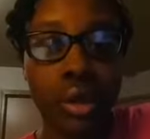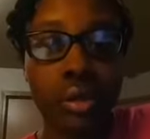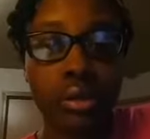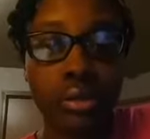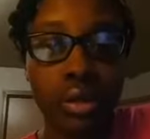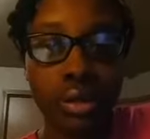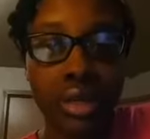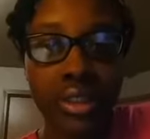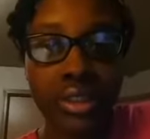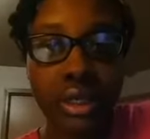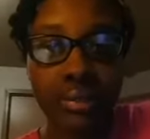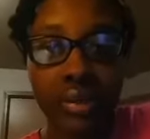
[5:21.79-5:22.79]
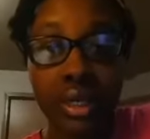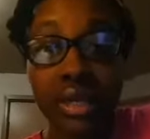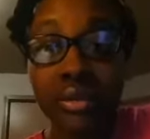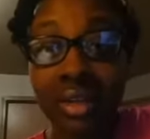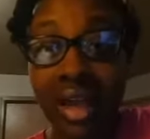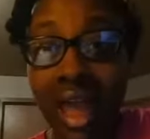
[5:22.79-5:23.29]
learning something
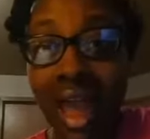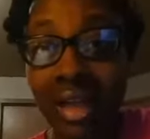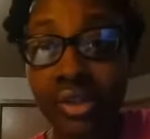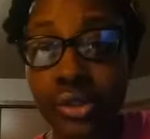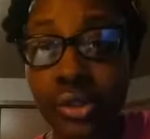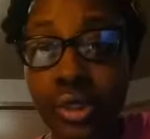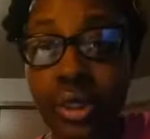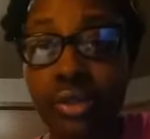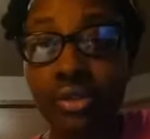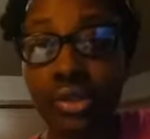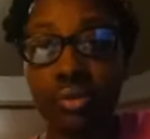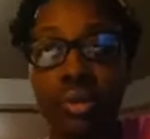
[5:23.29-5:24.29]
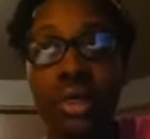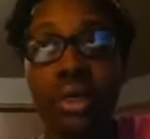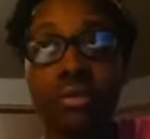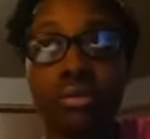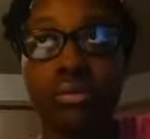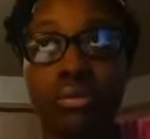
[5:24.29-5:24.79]
and then actually doing it,
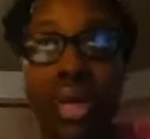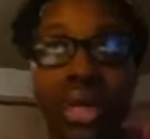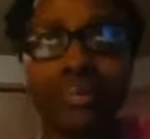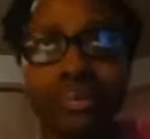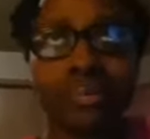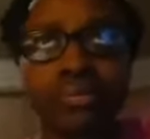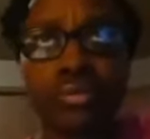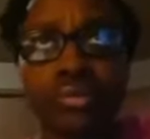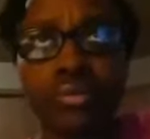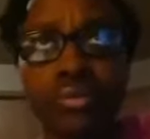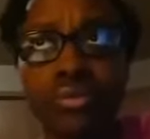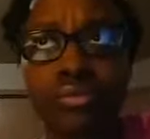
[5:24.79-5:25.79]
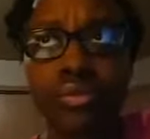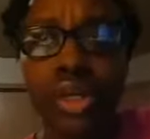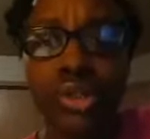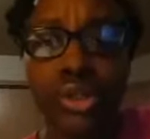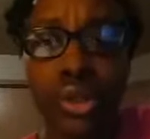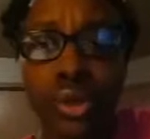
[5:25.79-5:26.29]
right?
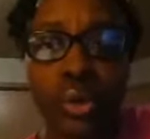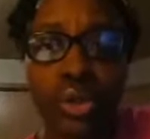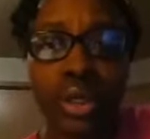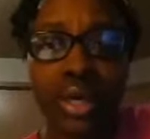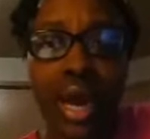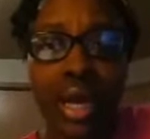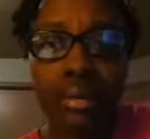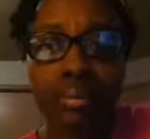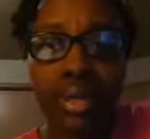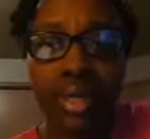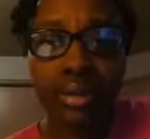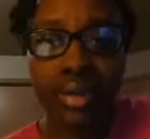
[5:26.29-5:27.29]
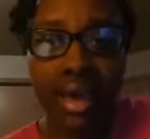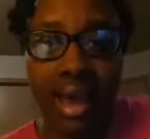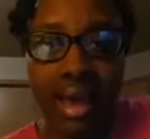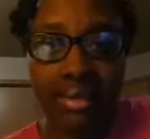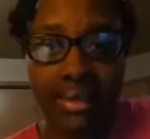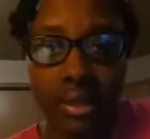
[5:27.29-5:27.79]
So, you got to beat
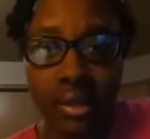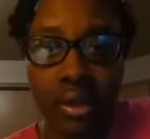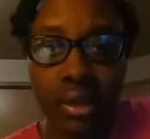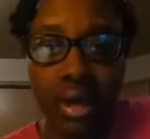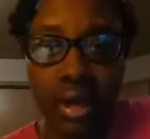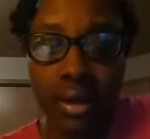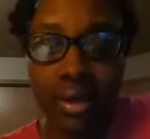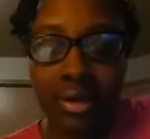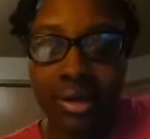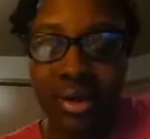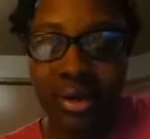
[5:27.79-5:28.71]
that you know,